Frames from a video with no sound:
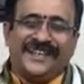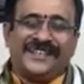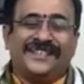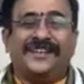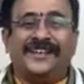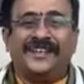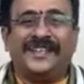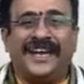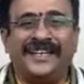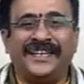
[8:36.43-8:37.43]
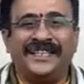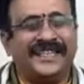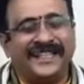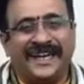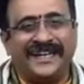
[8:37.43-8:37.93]
So that
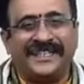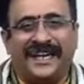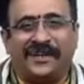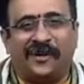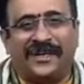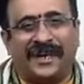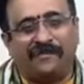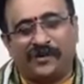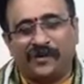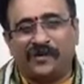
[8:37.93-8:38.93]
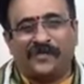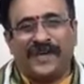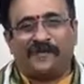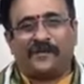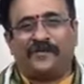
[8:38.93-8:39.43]
is yet not come true,
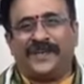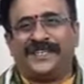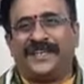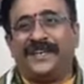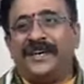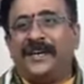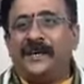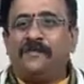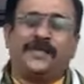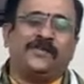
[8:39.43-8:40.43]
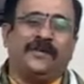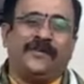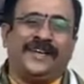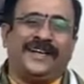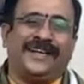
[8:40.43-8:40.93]
that prophecy. But
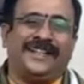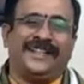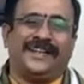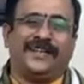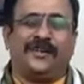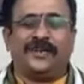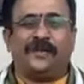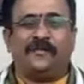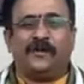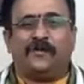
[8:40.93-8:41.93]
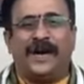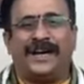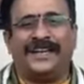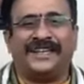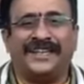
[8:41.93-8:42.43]
Swami Vivekananda talked about
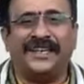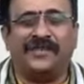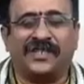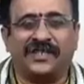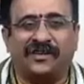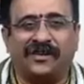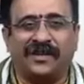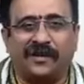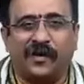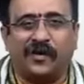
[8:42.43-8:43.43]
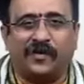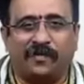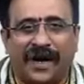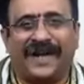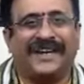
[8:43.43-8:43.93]
Bharat. He was talking about
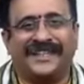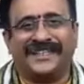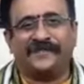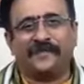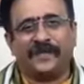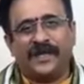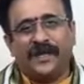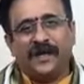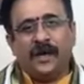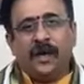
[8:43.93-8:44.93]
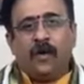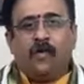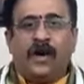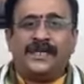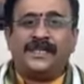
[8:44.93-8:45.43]
Bharat.
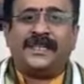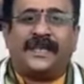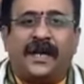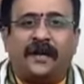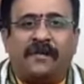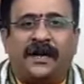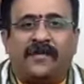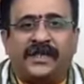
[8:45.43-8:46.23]
What is the dharma?